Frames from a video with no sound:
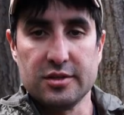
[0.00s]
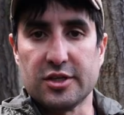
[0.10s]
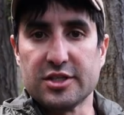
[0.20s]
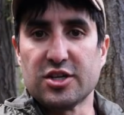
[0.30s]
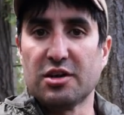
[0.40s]

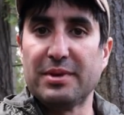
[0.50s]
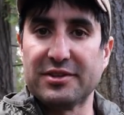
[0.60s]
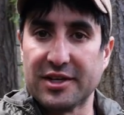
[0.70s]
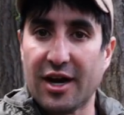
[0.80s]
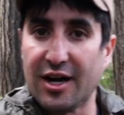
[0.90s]
So let's talk about
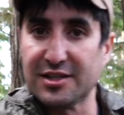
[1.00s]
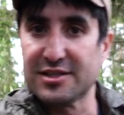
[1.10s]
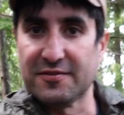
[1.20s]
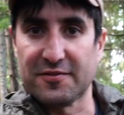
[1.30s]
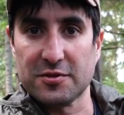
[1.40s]
the cons.
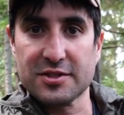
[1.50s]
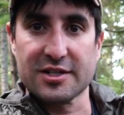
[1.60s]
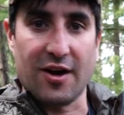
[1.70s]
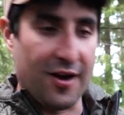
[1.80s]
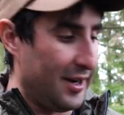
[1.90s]
The first
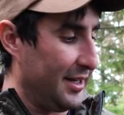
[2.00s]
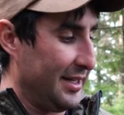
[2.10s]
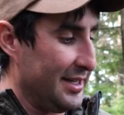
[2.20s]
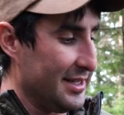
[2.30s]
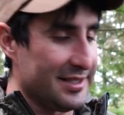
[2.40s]
con
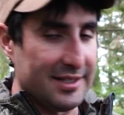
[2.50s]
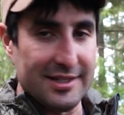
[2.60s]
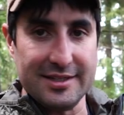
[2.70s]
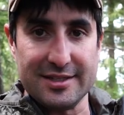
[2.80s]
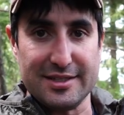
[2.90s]
is
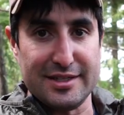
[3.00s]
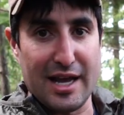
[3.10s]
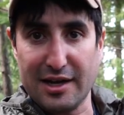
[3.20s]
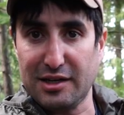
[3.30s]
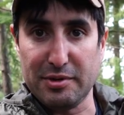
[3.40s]
it's
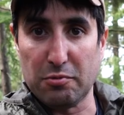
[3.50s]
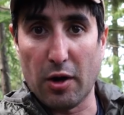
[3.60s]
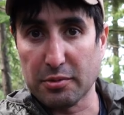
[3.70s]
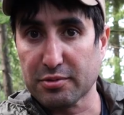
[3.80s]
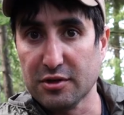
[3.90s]
not going to be
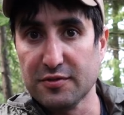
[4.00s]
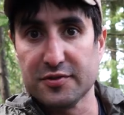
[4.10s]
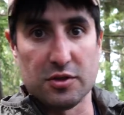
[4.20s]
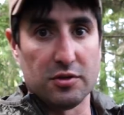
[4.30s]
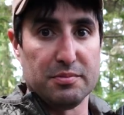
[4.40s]
waterproof.
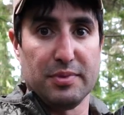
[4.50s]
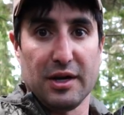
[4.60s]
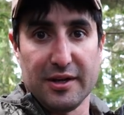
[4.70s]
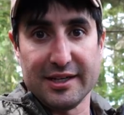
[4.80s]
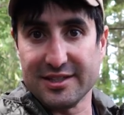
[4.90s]
So
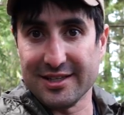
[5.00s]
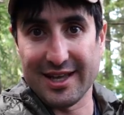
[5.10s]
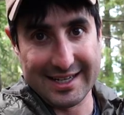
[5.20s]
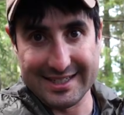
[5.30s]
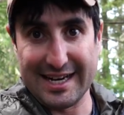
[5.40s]
comparing it to
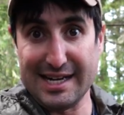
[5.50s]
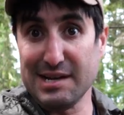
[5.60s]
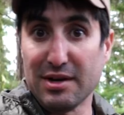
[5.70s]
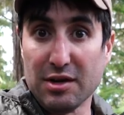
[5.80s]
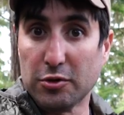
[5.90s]
like a
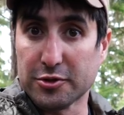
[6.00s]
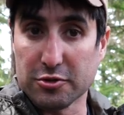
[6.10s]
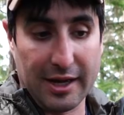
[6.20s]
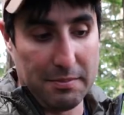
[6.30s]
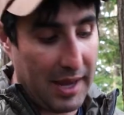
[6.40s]
Dyneema
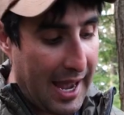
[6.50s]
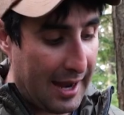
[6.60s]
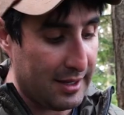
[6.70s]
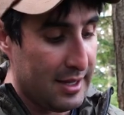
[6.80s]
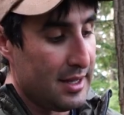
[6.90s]
ultralight
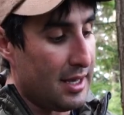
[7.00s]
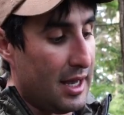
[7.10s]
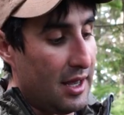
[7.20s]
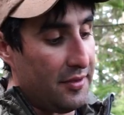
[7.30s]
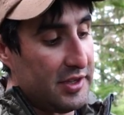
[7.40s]
pack,
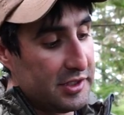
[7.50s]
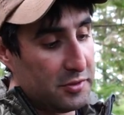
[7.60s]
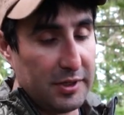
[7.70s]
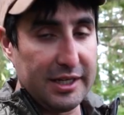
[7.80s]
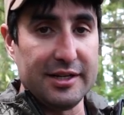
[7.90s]

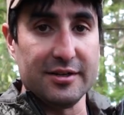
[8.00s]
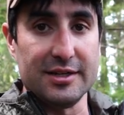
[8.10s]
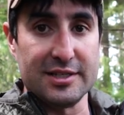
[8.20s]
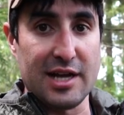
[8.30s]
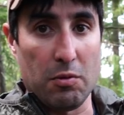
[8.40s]
this one here
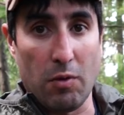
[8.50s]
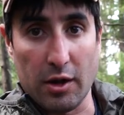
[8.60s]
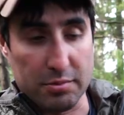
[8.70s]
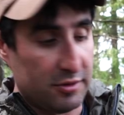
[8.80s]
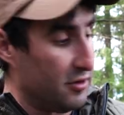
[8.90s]
is not
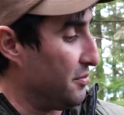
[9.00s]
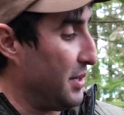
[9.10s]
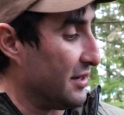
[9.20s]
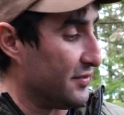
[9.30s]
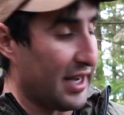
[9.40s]
waterproof,
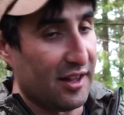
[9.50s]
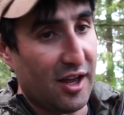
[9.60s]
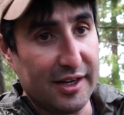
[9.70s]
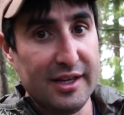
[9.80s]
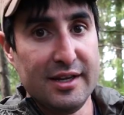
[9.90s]
made of
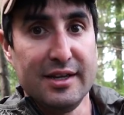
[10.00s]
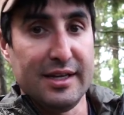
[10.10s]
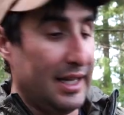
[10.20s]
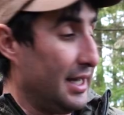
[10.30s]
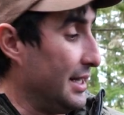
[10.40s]
nylon.
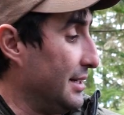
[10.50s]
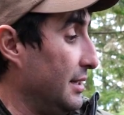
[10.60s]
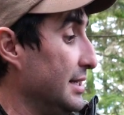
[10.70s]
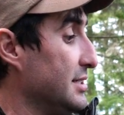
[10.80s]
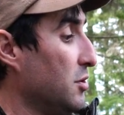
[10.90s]
It
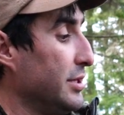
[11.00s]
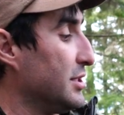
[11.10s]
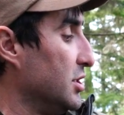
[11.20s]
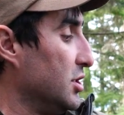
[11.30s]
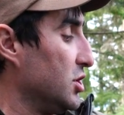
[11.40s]
is going
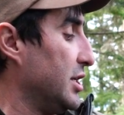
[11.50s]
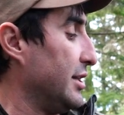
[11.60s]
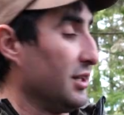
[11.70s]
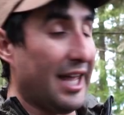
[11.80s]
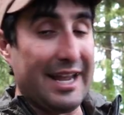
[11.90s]
to
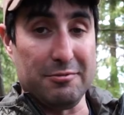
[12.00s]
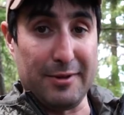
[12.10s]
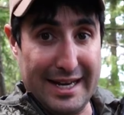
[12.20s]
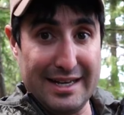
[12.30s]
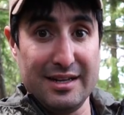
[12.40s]
shed light
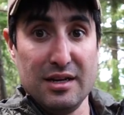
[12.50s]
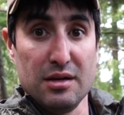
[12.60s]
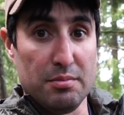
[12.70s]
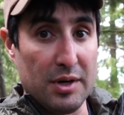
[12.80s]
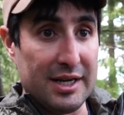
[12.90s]
rain,
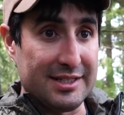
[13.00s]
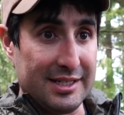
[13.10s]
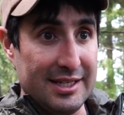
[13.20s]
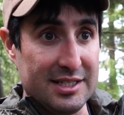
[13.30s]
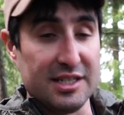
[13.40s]
but
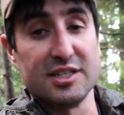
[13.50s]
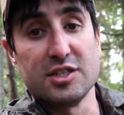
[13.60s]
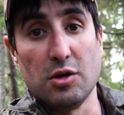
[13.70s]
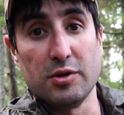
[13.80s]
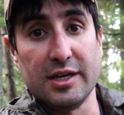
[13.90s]
it's going to
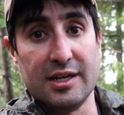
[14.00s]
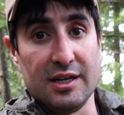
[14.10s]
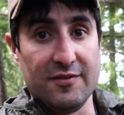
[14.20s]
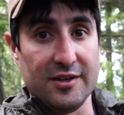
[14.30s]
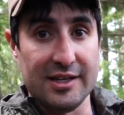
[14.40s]
soak in
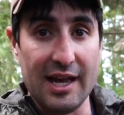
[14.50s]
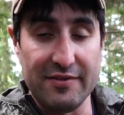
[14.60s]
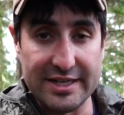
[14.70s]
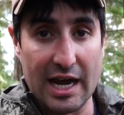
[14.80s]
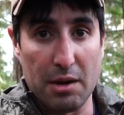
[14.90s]
if you get a
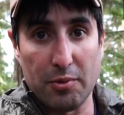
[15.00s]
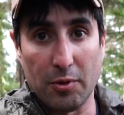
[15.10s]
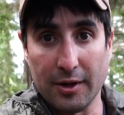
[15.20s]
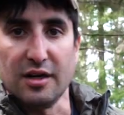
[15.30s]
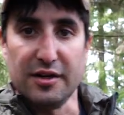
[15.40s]
heavy
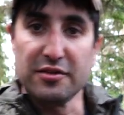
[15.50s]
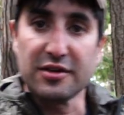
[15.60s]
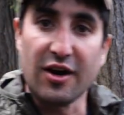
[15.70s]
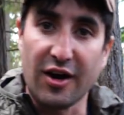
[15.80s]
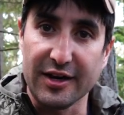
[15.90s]
downpour. Another
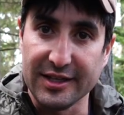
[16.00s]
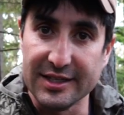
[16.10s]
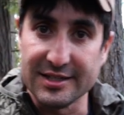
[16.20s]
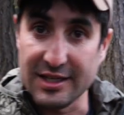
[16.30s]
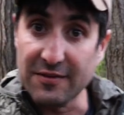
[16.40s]
con
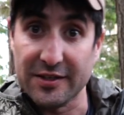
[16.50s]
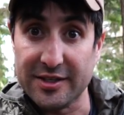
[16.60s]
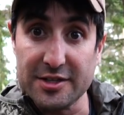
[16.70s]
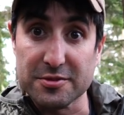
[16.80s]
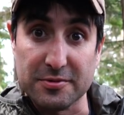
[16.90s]
is if it
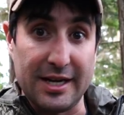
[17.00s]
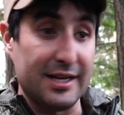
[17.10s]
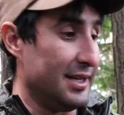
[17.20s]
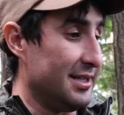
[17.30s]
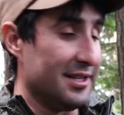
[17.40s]
does
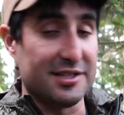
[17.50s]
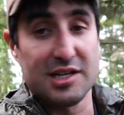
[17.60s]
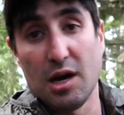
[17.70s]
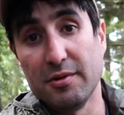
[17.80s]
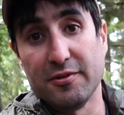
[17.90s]
rain, it doesn't
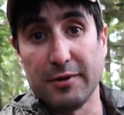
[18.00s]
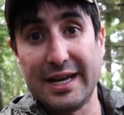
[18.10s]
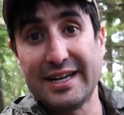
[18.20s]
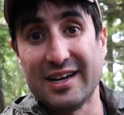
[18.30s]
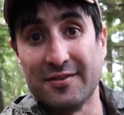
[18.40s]
come with a
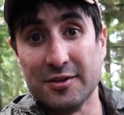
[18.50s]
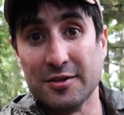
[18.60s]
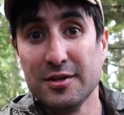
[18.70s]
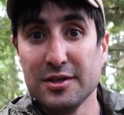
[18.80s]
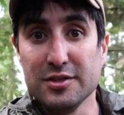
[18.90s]
rain
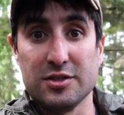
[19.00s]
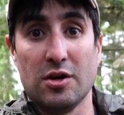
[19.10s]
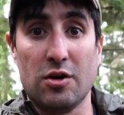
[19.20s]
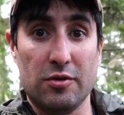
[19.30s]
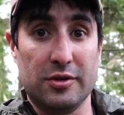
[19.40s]
cover,
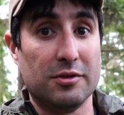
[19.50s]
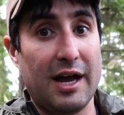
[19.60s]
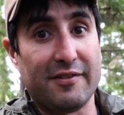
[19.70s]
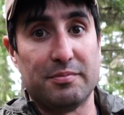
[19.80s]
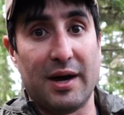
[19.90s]
so you'll
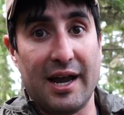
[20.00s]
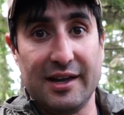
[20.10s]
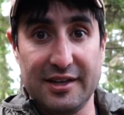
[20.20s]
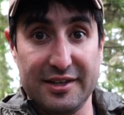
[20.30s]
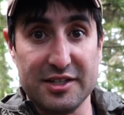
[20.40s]
have to buy
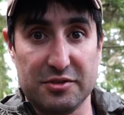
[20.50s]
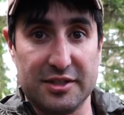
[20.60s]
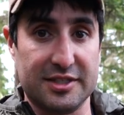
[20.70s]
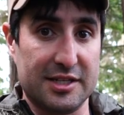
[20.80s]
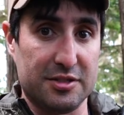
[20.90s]
an additional
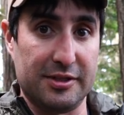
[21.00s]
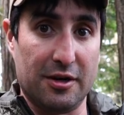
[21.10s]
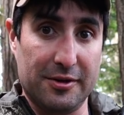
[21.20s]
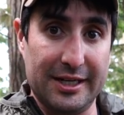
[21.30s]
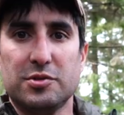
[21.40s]
accessory
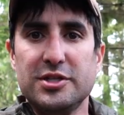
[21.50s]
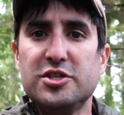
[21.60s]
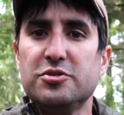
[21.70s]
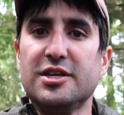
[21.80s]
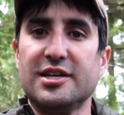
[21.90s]
already. So what did
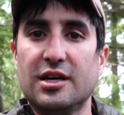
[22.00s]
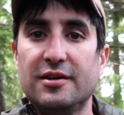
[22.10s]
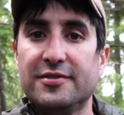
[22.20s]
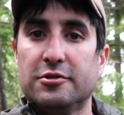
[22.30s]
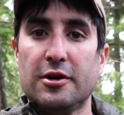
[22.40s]
you think
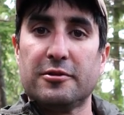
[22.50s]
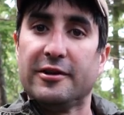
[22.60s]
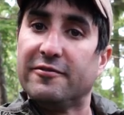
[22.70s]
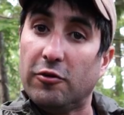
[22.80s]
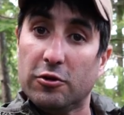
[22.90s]
of the
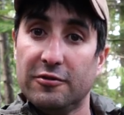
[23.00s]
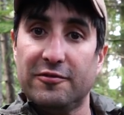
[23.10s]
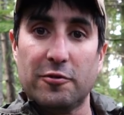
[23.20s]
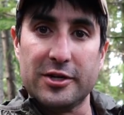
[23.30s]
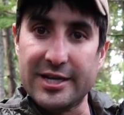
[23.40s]
Gregory Focal
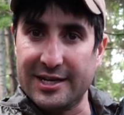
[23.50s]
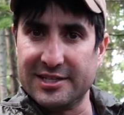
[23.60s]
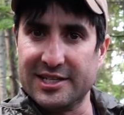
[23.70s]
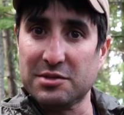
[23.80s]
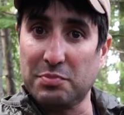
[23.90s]
48?
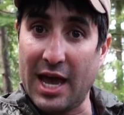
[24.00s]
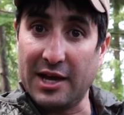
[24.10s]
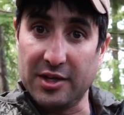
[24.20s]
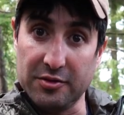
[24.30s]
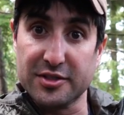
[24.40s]
Is this a
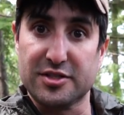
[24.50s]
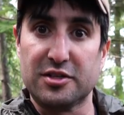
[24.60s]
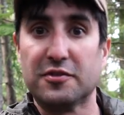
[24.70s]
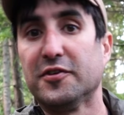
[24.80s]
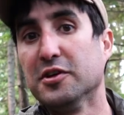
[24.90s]
pack you'd
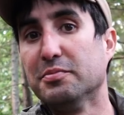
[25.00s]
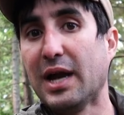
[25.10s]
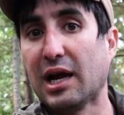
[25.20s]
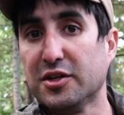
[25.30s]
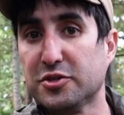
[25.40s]
consider for your
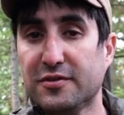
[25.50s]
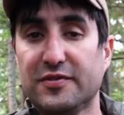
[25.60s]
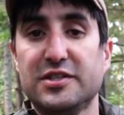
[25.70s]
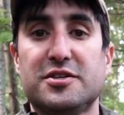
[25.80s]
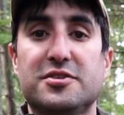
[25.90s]
backcountry
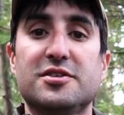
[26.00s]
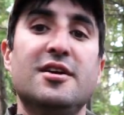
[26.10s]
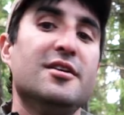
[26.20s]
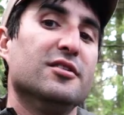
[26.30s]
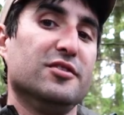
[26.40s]
adventures?
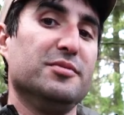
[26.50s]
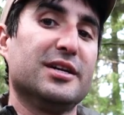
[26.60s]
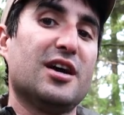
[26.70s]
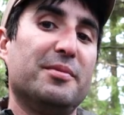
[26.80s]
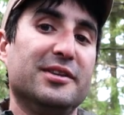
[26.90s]
Leave me a
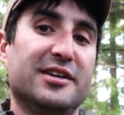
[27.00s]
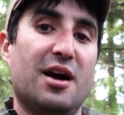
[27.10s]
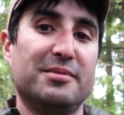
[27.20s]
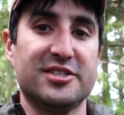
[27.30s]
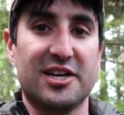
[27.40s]
comment in the
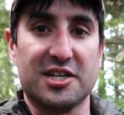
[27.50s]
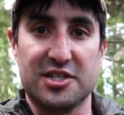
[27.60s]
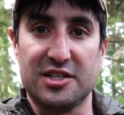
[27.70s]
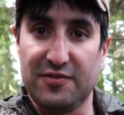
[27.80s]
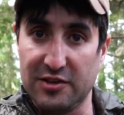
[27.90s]
comment
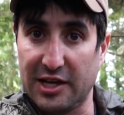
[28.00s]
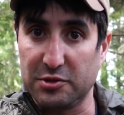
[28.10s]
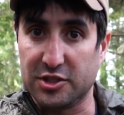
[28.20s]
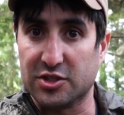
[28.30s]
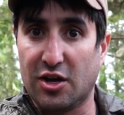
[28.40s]
section. If you like
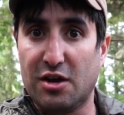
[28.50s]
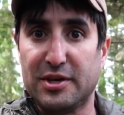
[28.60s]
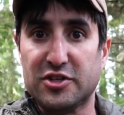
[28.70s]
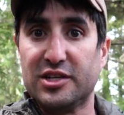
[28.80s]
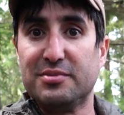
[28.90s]
what you saw,
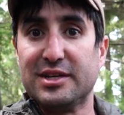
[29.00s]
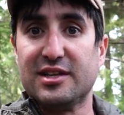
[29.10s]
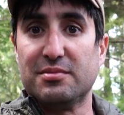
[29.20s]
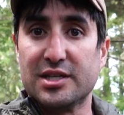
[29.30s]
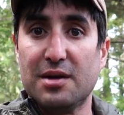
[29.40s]
make sure to give me a
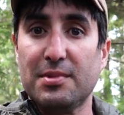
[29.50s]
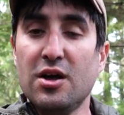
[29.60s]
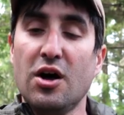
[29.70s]
thumbs up.